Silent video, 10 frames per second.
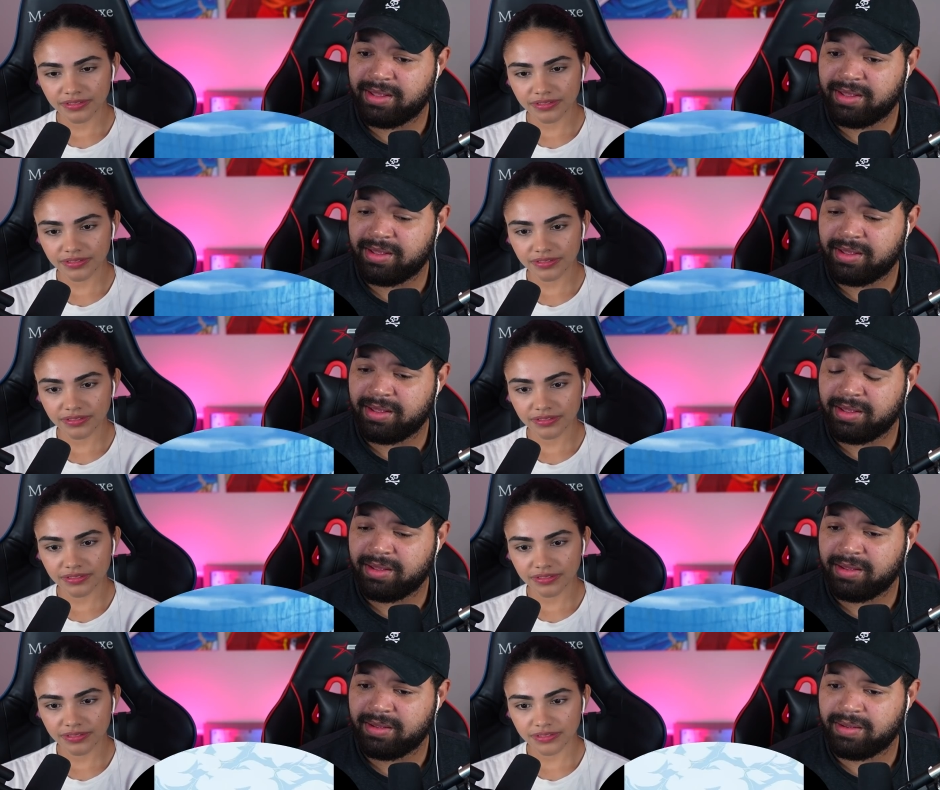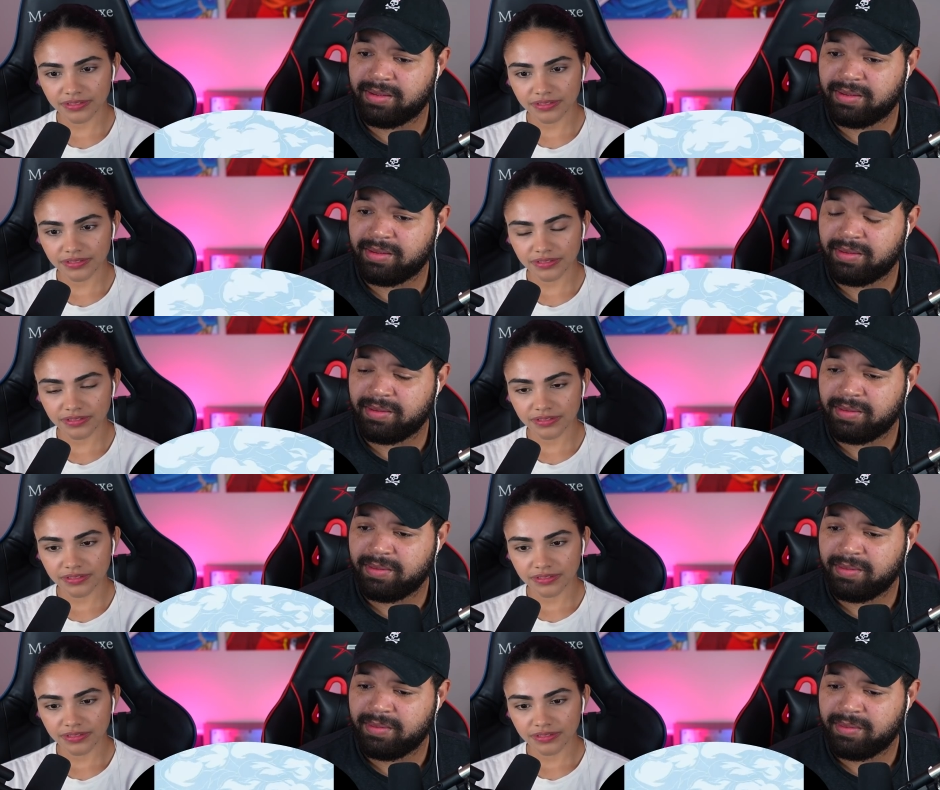
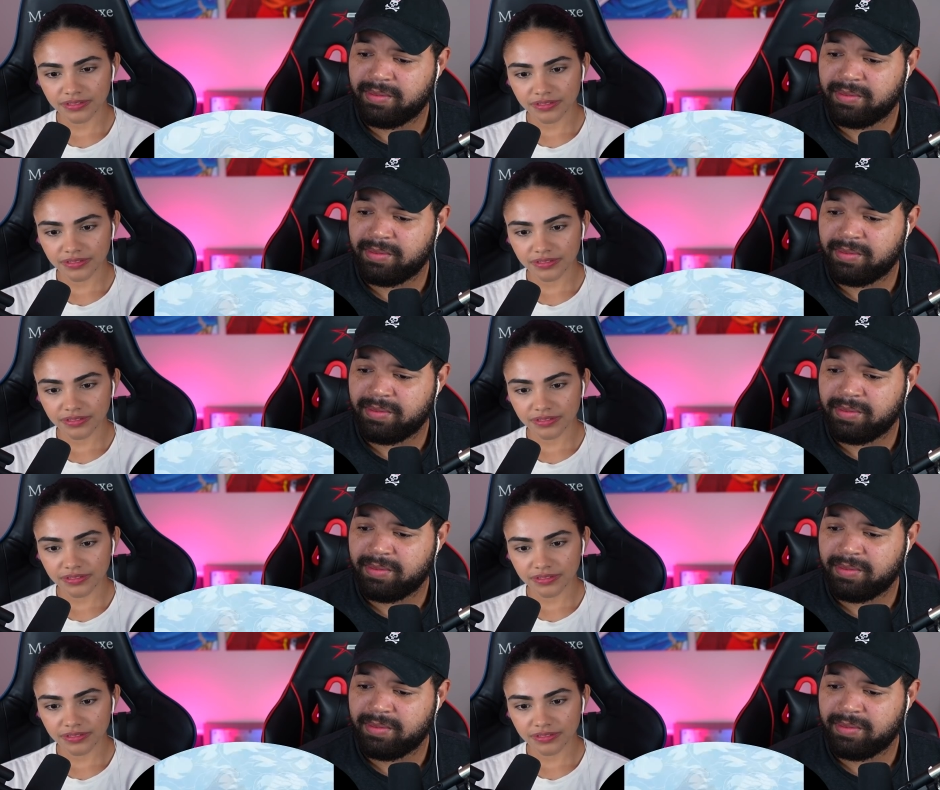Nobody speaks.